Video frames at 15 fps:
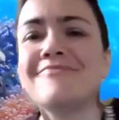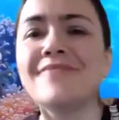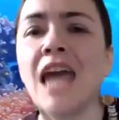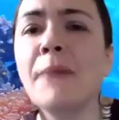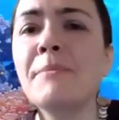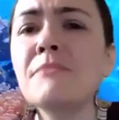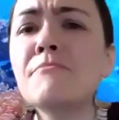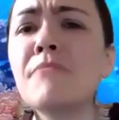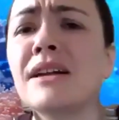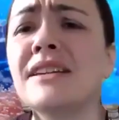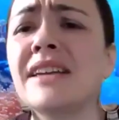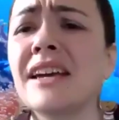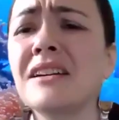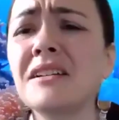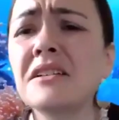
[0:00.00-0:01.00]
Happy
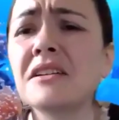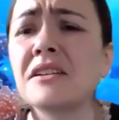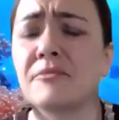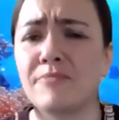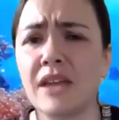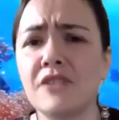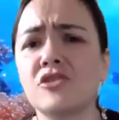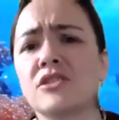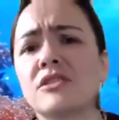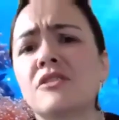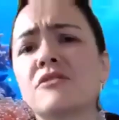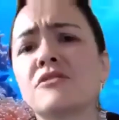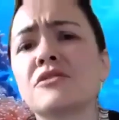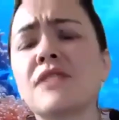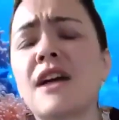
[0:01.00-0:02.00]
Monday. Ugh, I usually
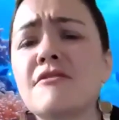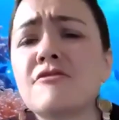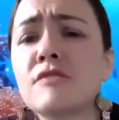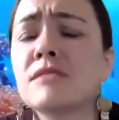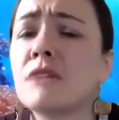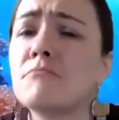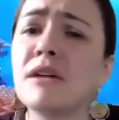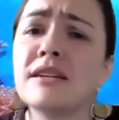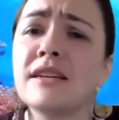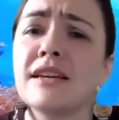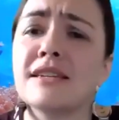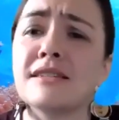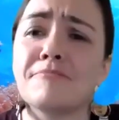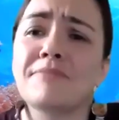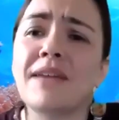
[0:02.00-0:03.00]
don't do live streams on Mondays.